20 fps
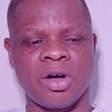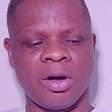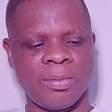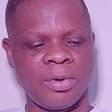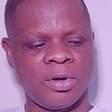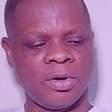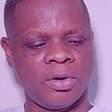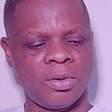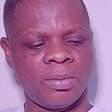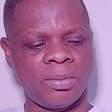
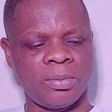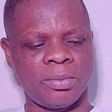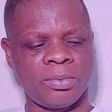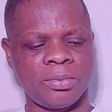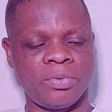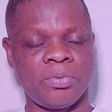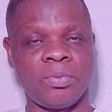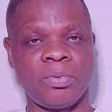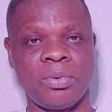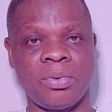coming
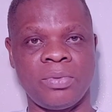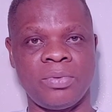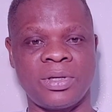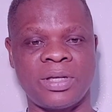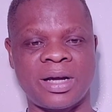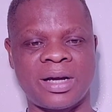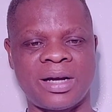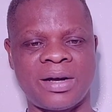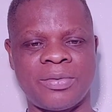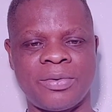home
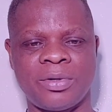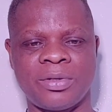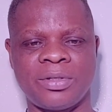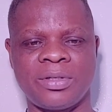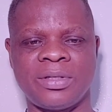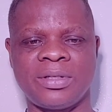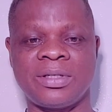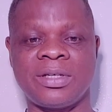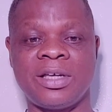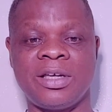with an
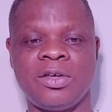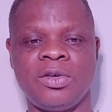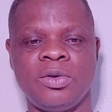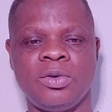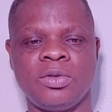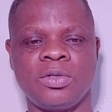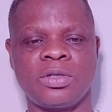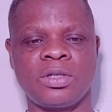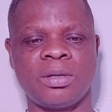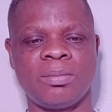award is a
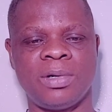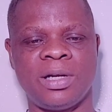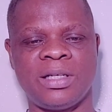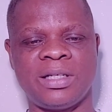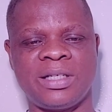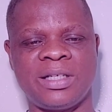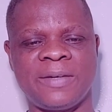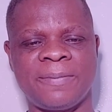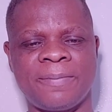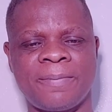huge
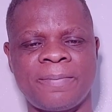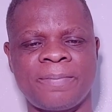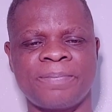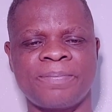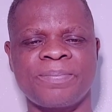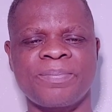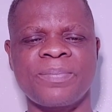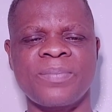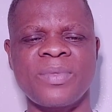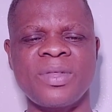blessing.
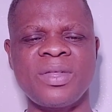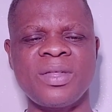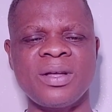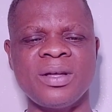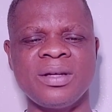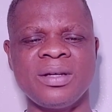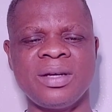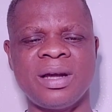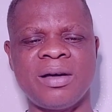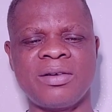
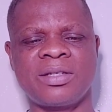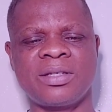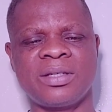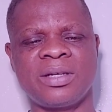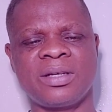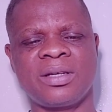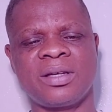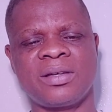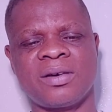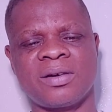Now, see,
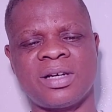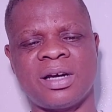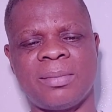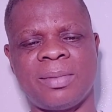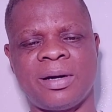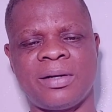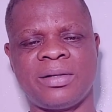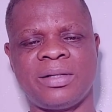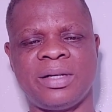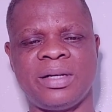talking
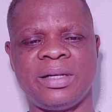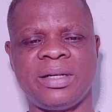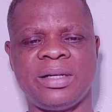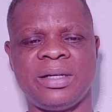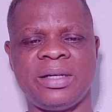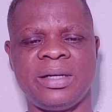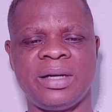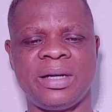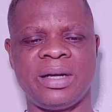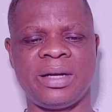about
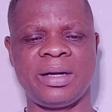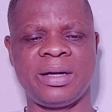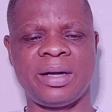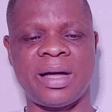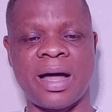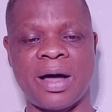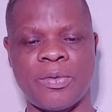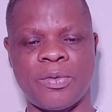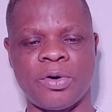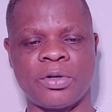
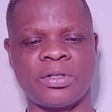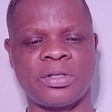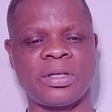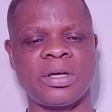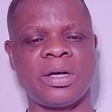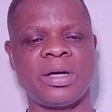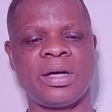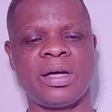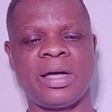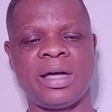the awards,
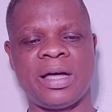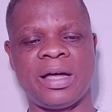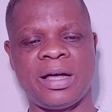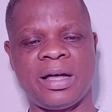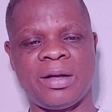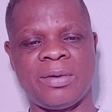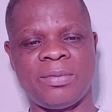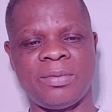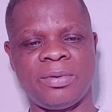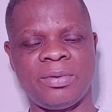
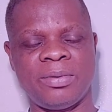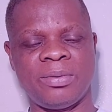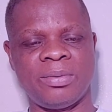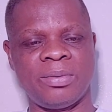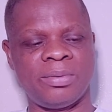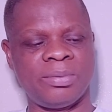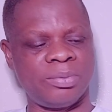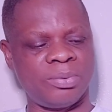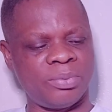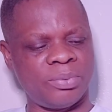
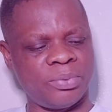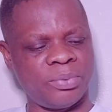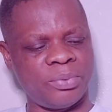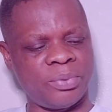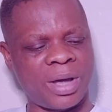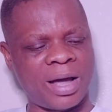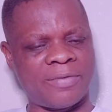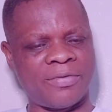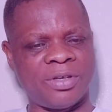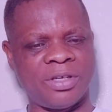
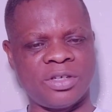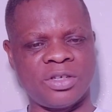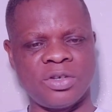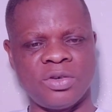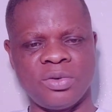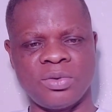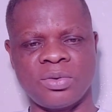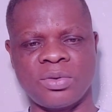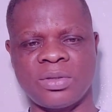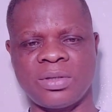we have this
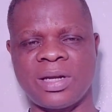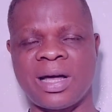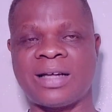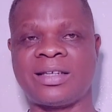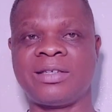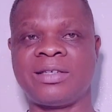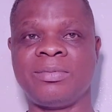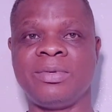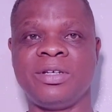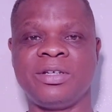news
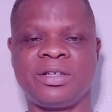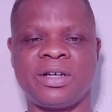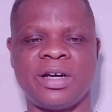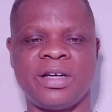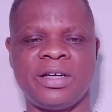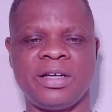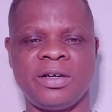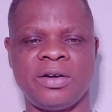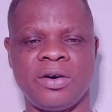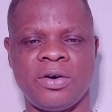that's been
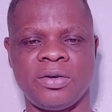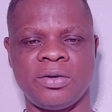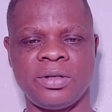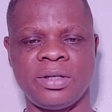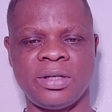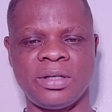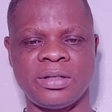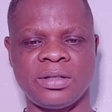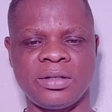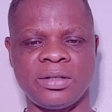trending on
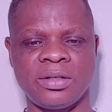